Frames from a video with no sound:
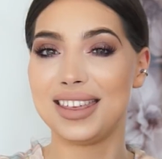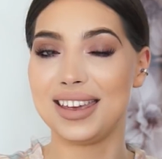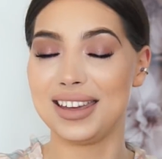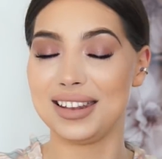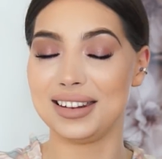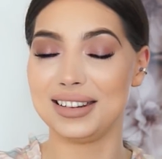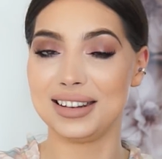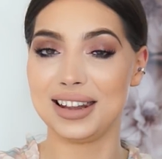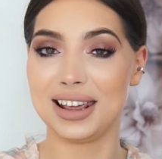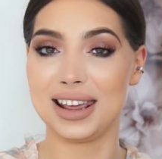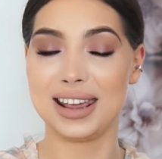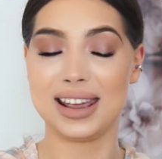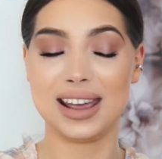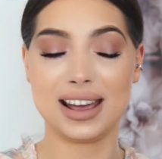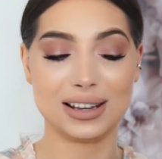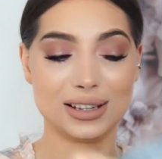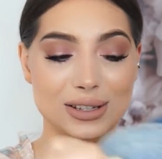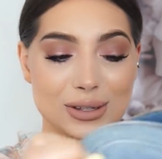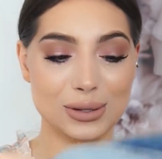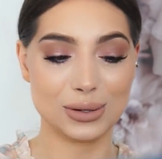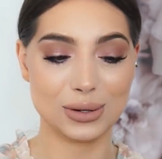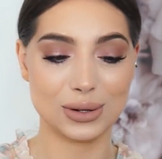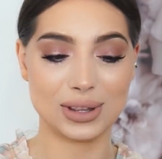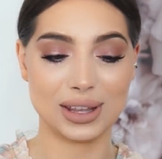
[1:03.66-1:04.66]
then I
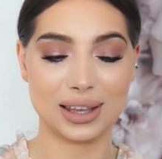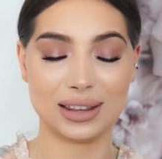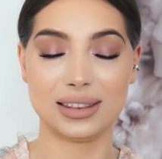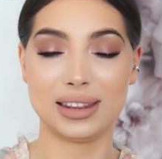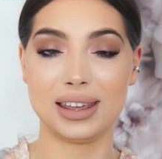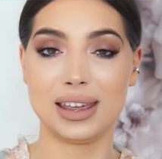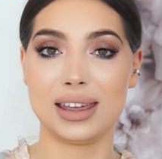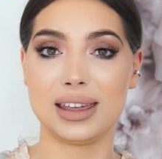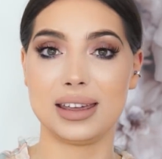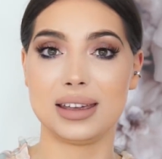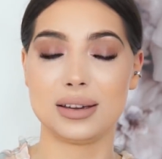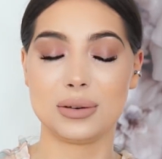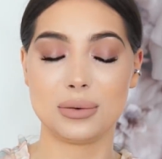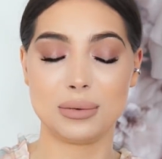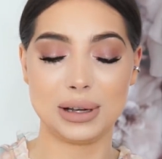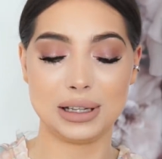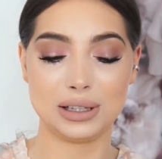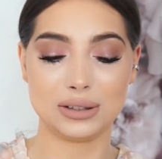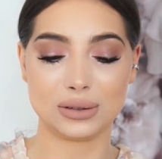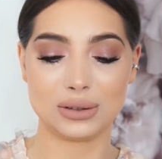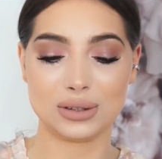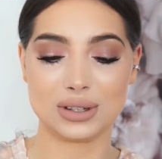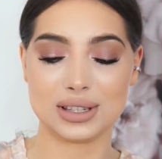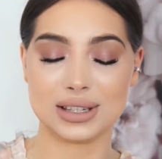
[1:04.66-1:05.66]
saw that they
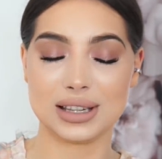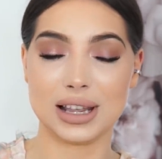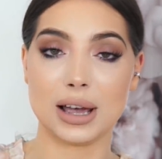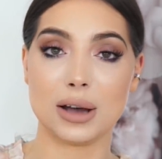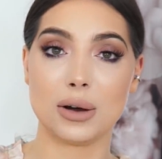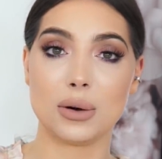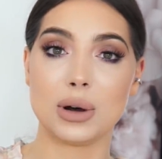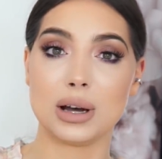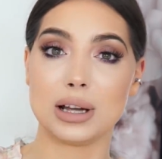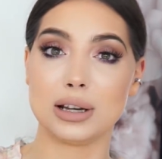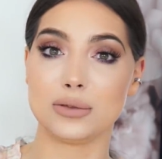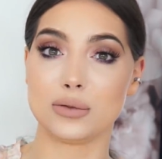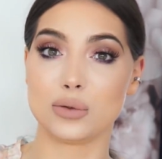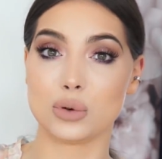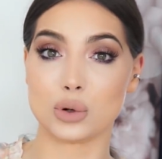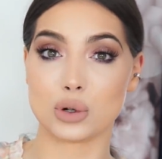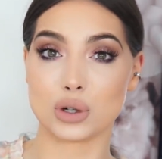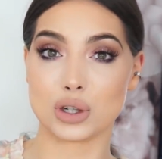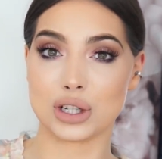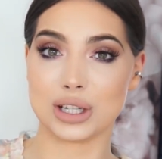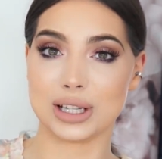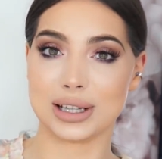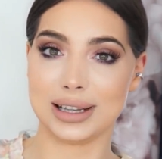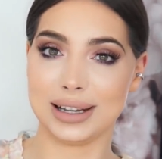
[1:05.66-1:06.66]
went on sale,
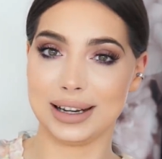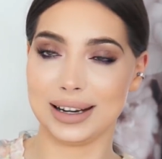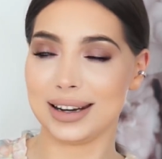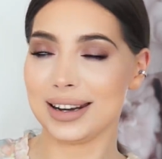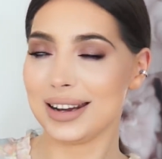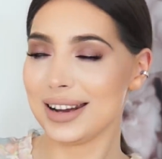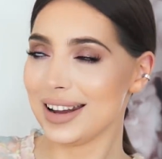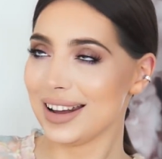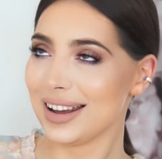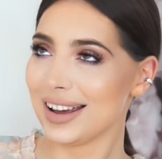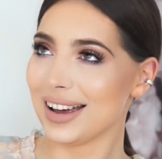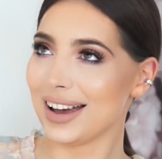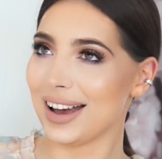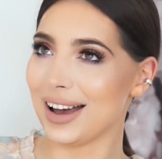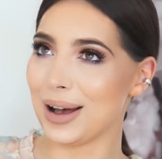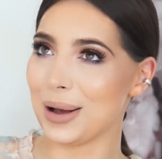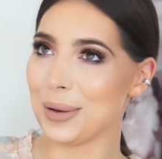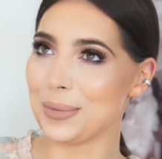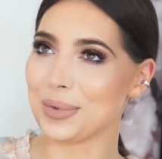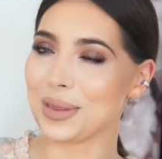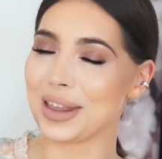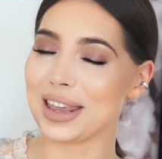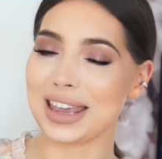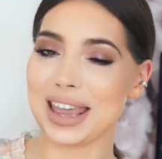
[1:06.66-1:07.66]
unfortunately.
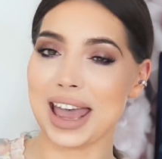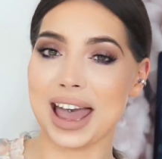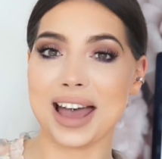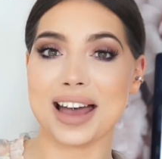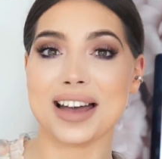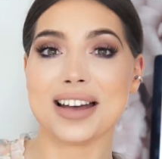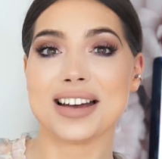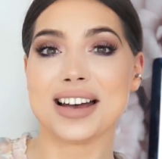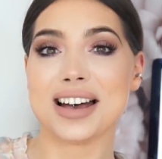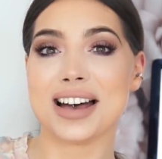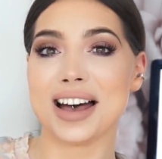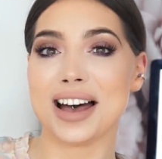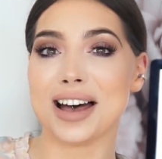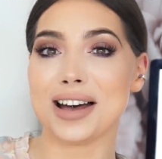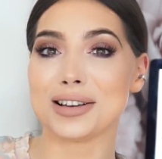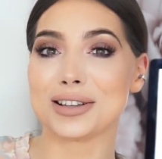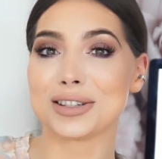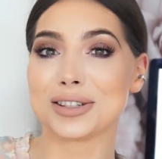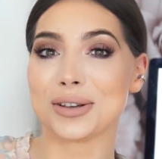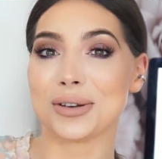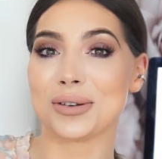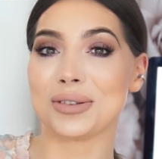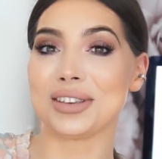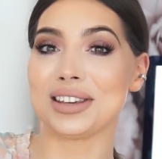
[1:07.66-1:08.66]

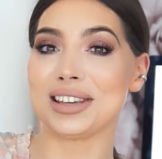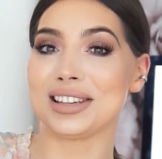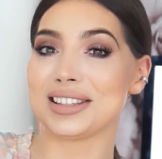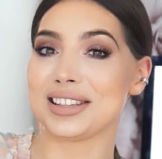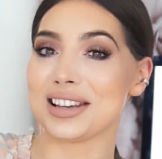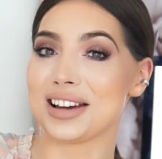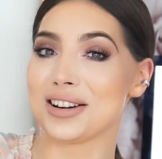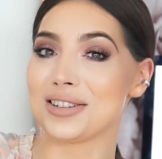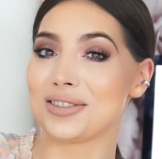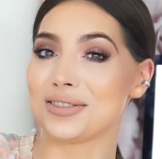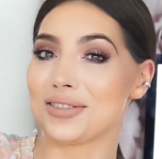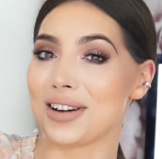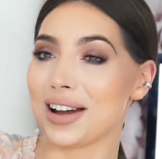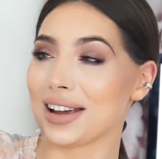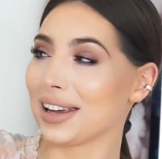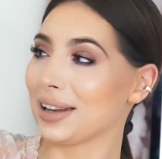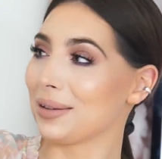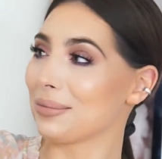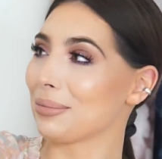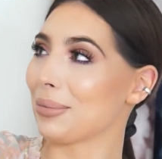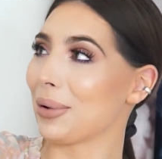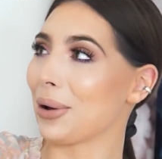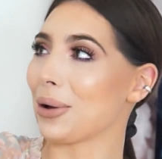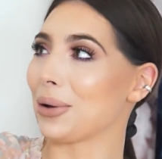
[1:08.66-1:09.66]
So these are
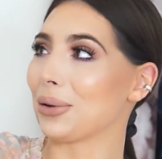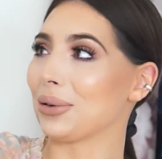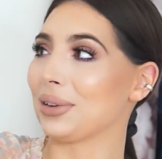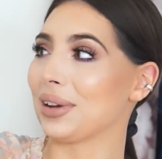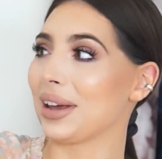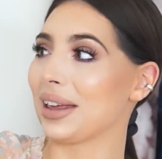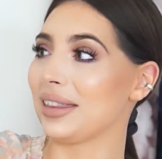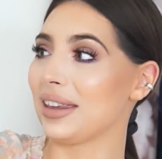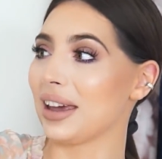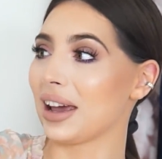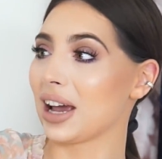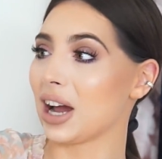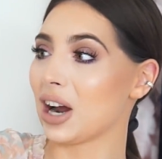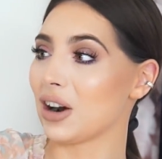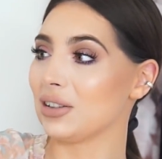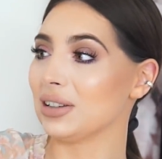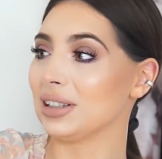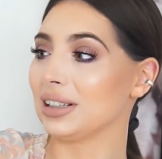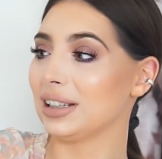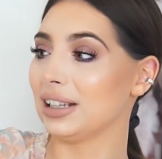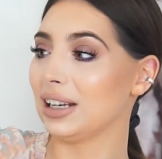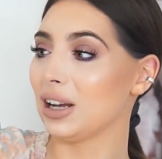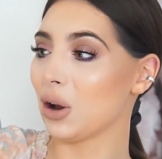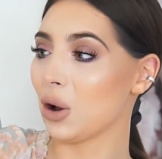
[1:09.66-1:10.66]
Rag&Bone. They're
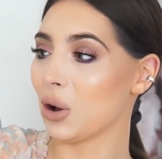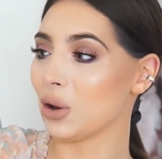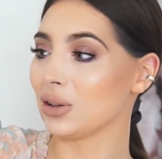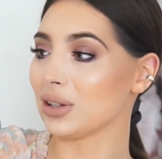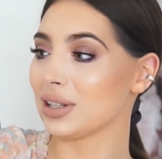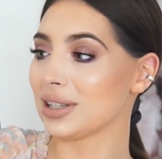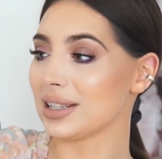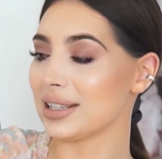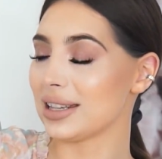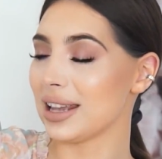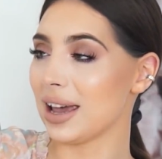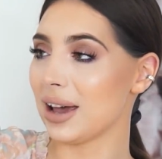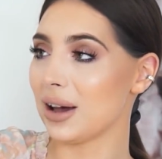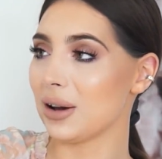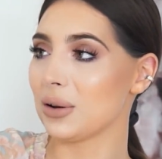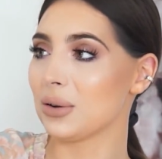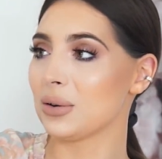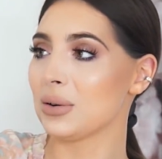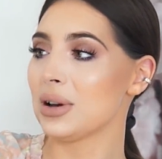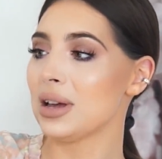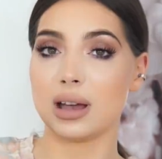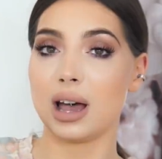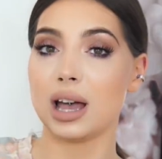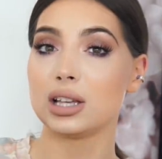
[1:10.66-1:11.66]
currently on
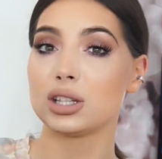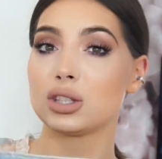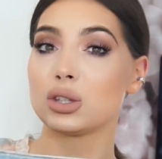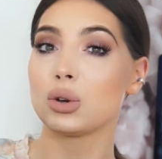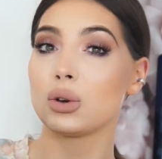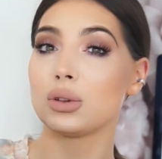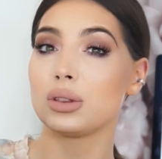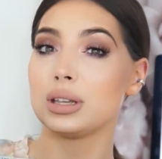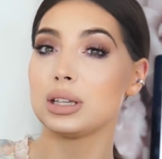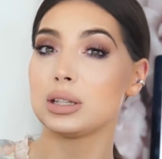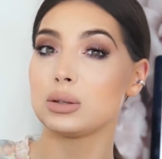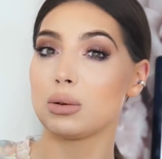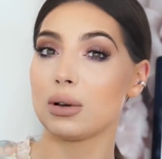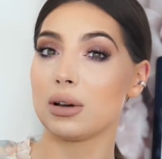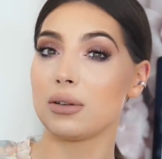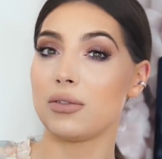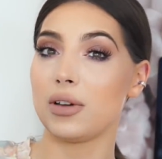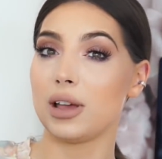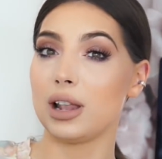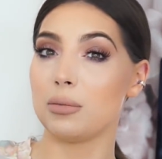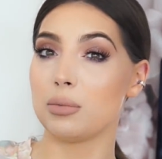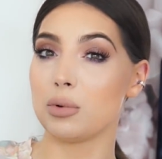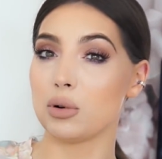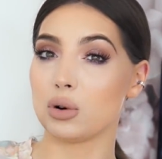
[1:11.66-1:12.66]
sale. I saw these were
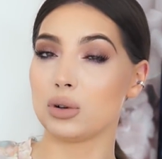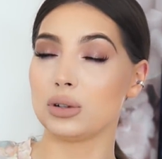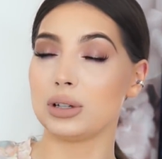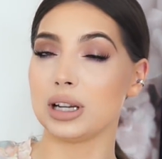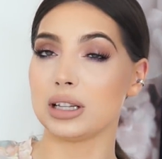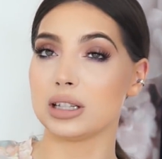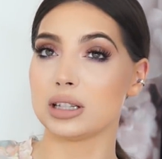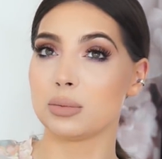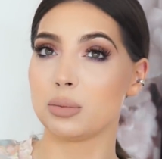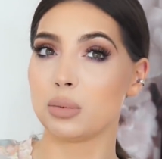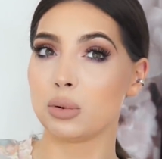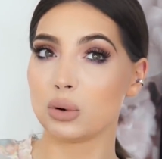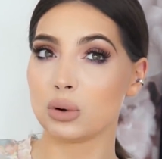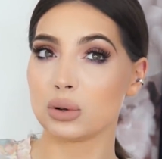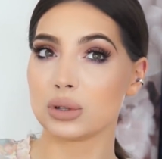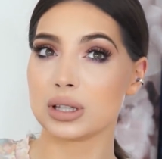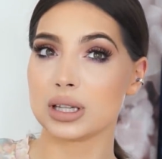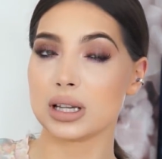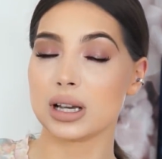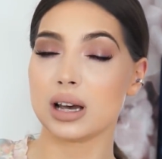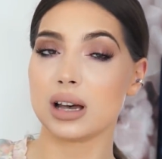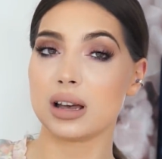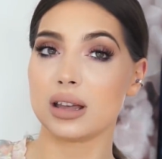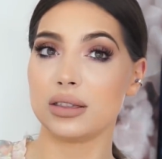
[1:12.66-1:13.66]
available on
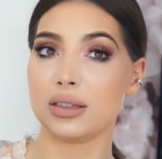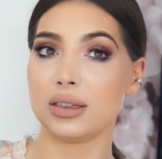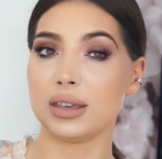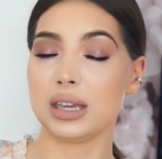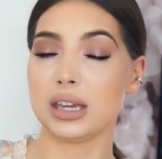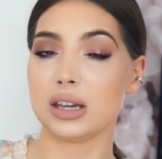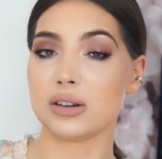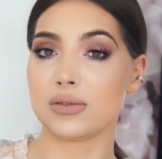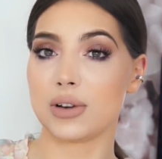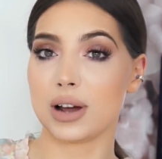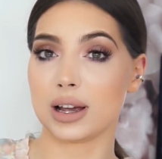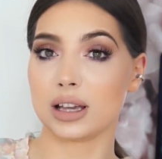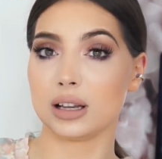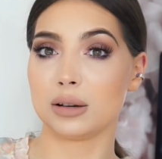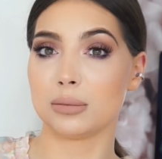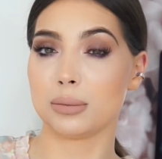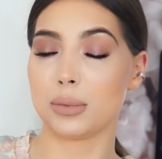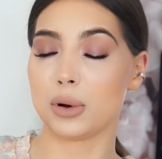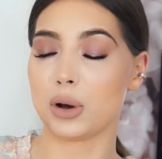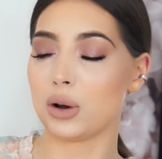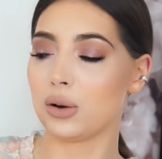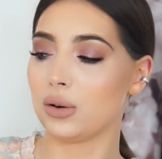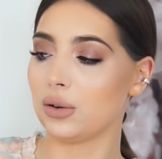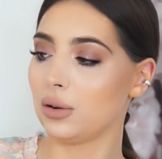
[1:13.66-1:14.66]
Net-a-Porter, the
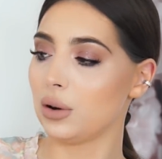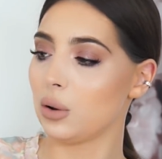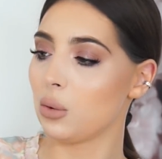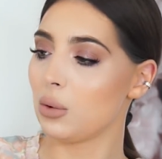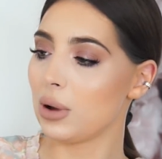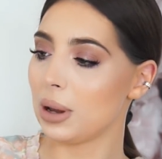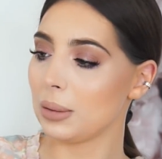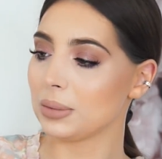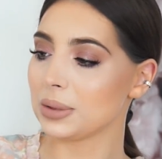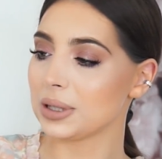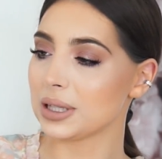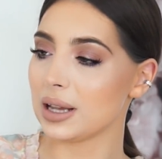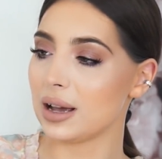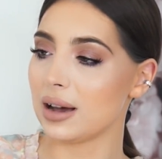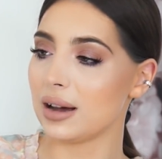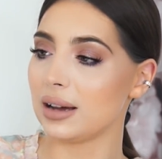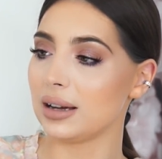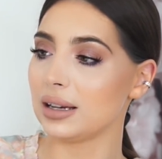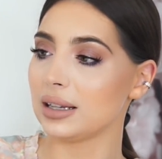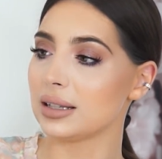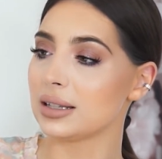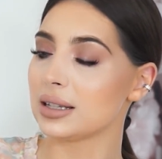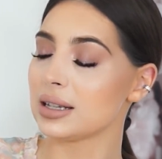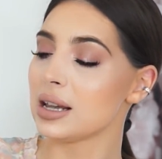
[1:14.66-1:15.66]
Rag&Bone
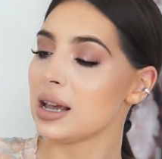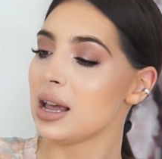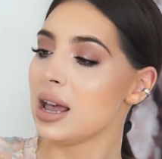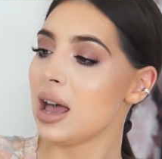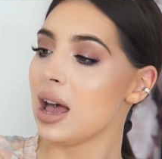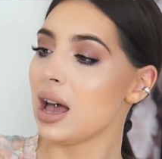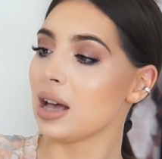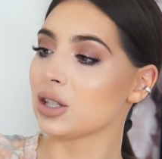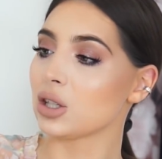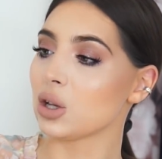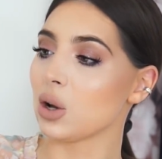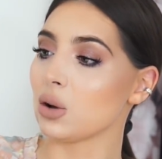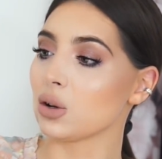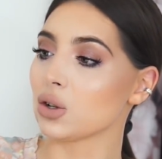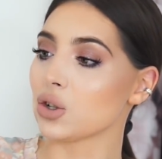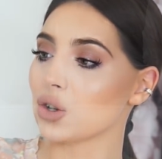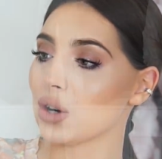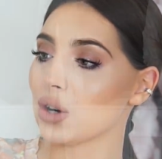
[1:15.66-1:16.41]
website. So I'll